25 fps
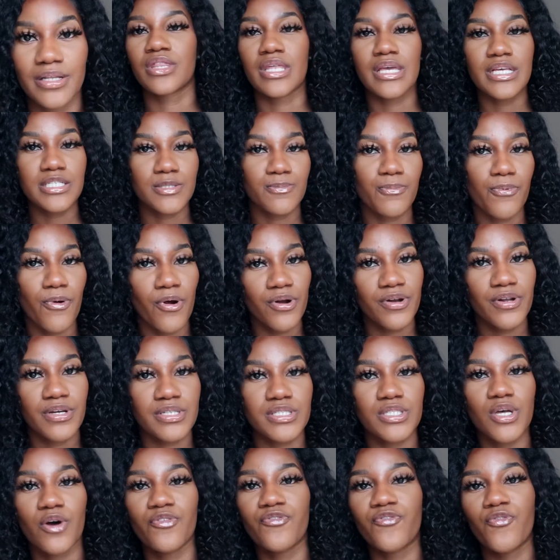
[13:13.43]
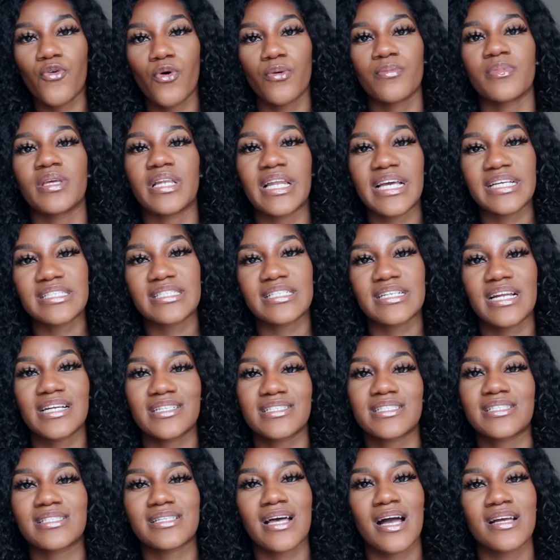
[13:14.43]
These products are formulated and
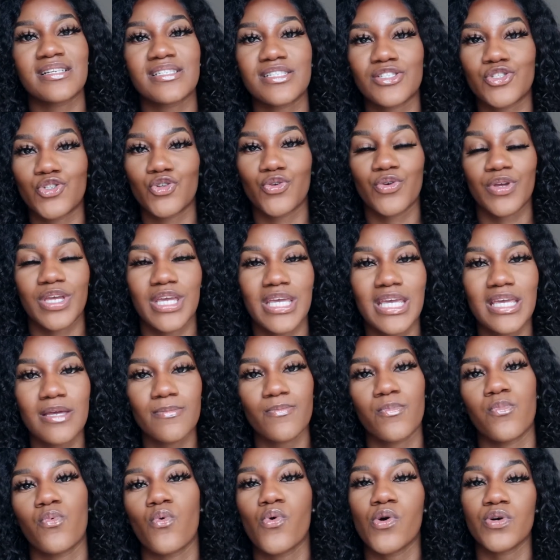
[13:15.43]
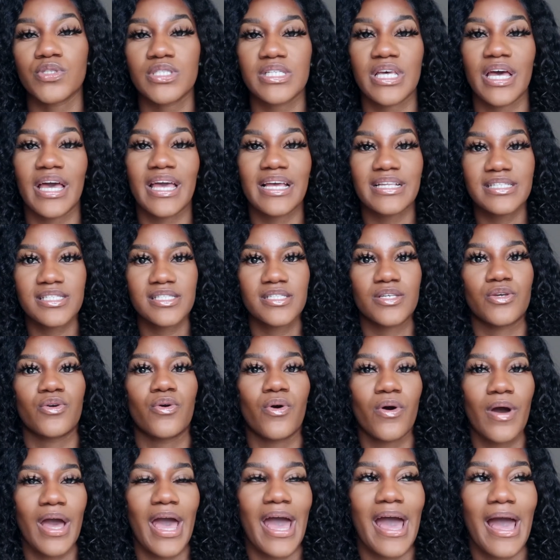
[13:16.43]
designed to keep water into
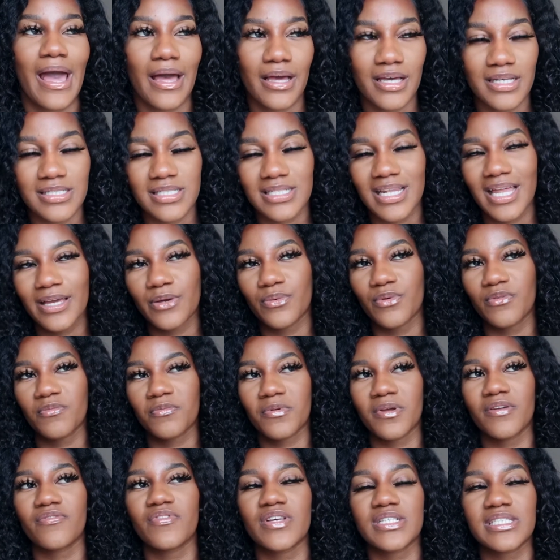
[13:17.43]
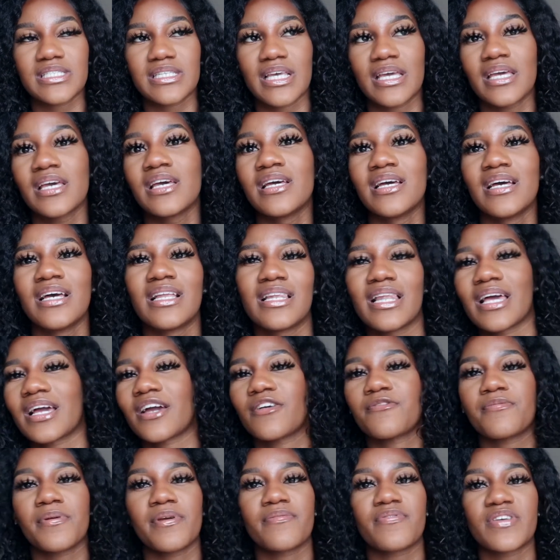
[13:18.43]
your hair, because like I
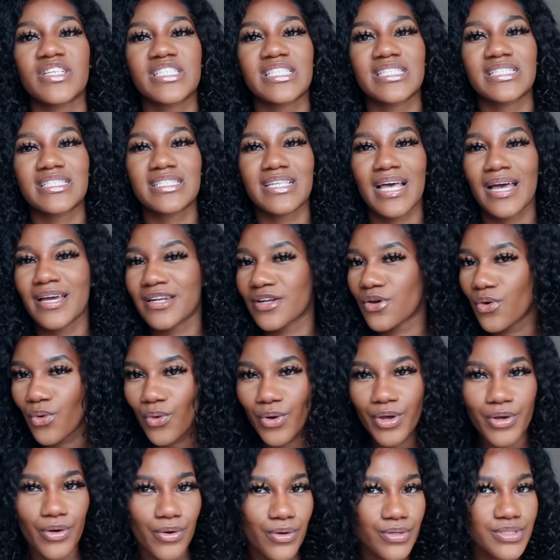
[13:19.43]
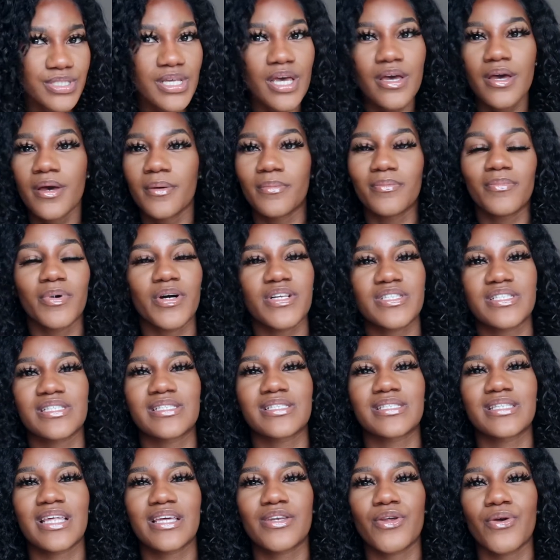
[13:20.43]
previously said, oils,
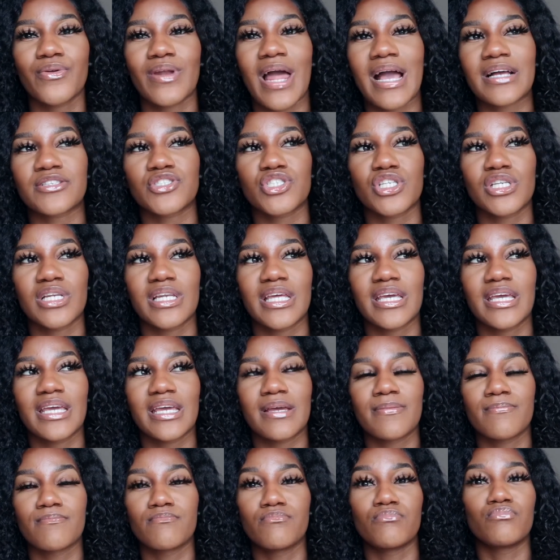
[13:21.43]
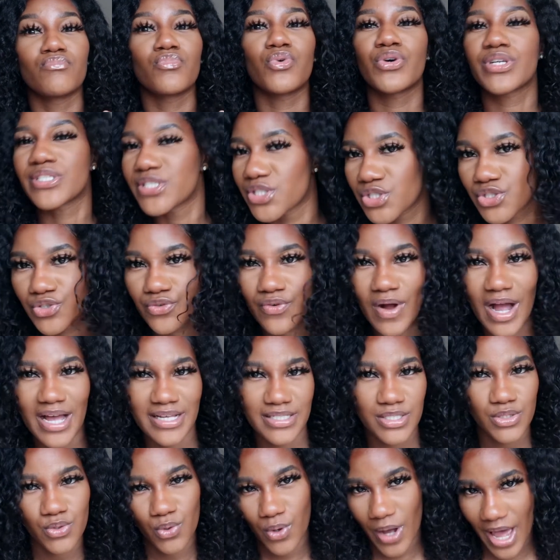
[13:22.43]
butters, they don't actually
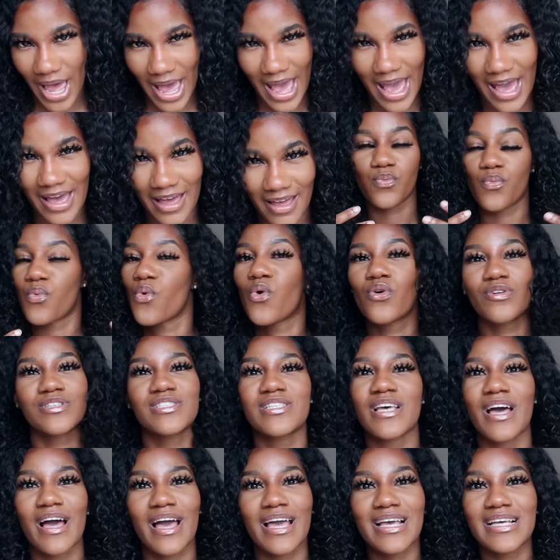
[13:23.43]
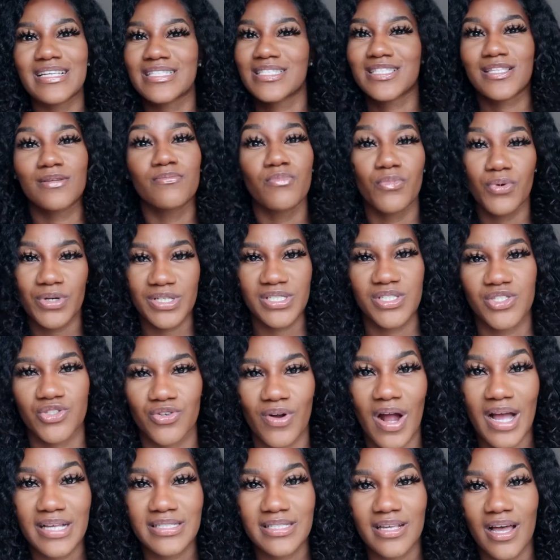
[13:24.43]
moisturize your hair. Water is the
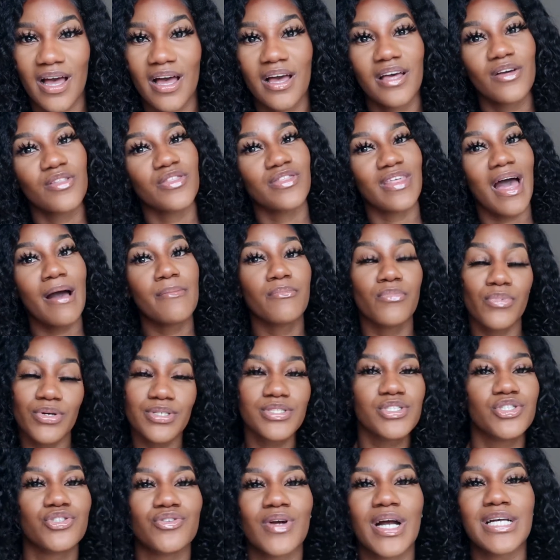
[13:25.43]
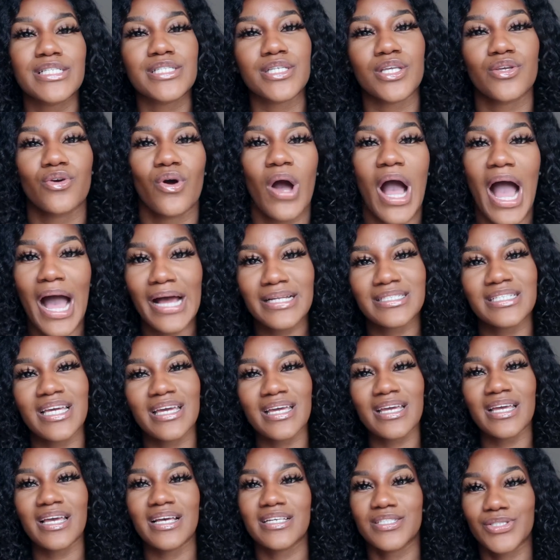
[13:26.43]
moisturizer. That moisturizer you're
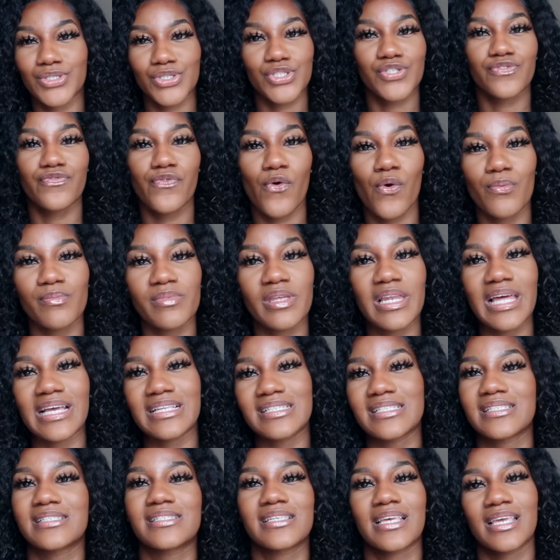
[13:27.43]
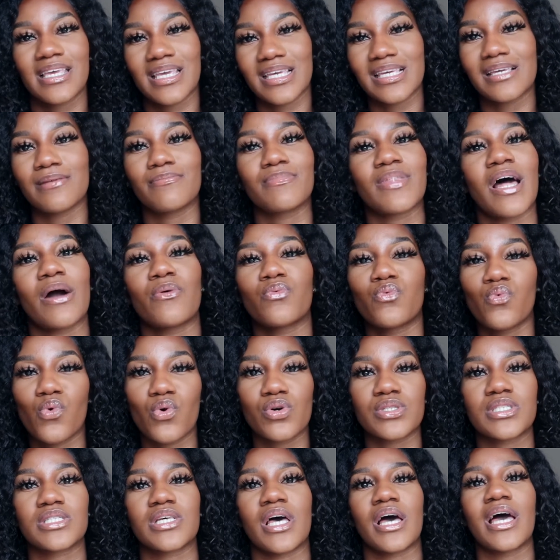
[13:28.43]
adding is just formulated to keep that
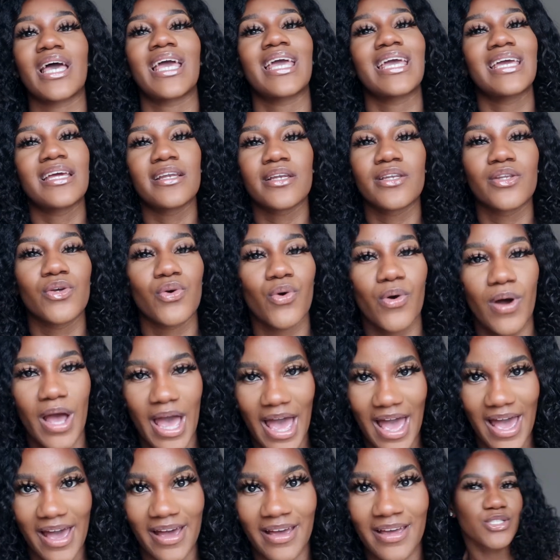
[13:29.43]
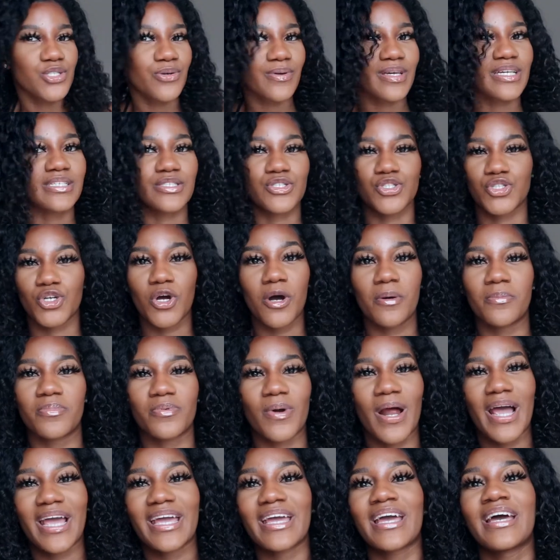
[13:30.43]
water in your hair. It's doing its job,
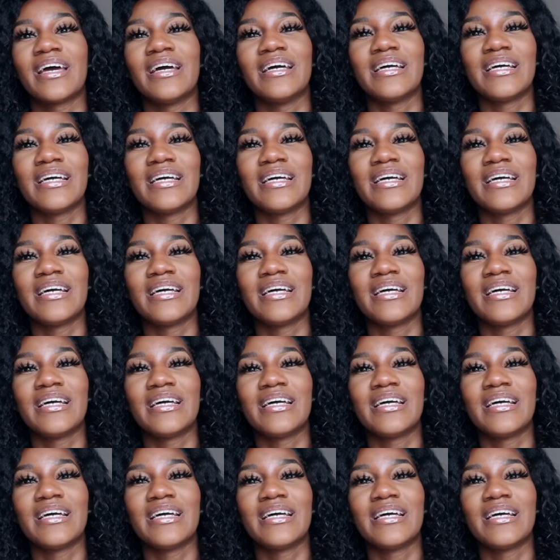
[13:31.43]
right?